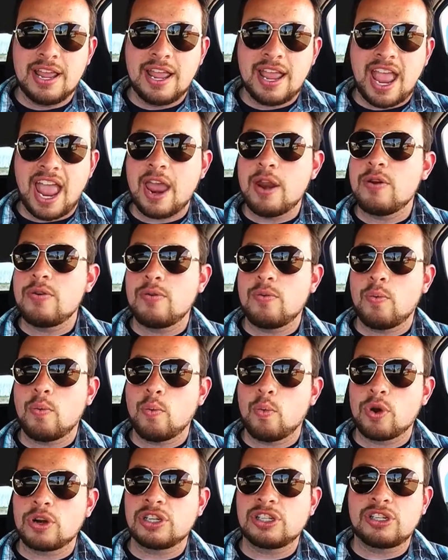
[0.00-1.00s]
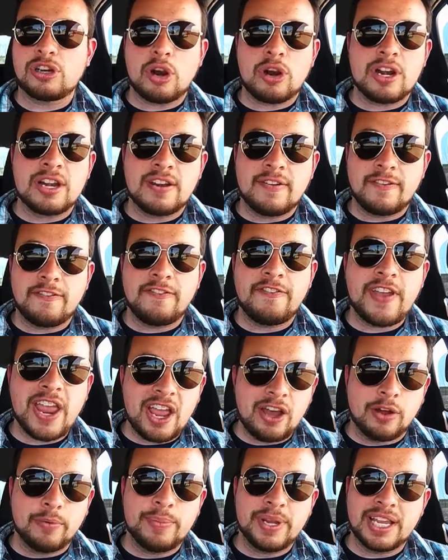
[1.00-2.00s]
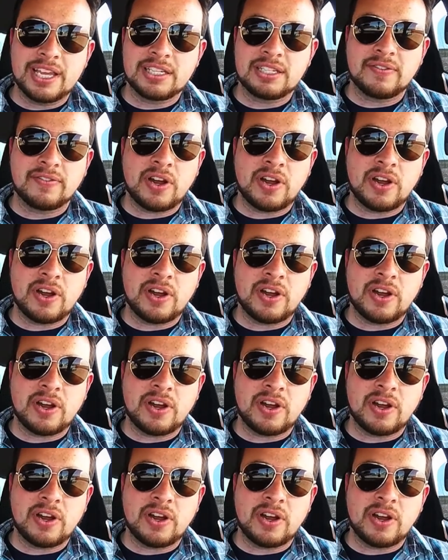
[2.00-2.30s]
And we're starting to fail because of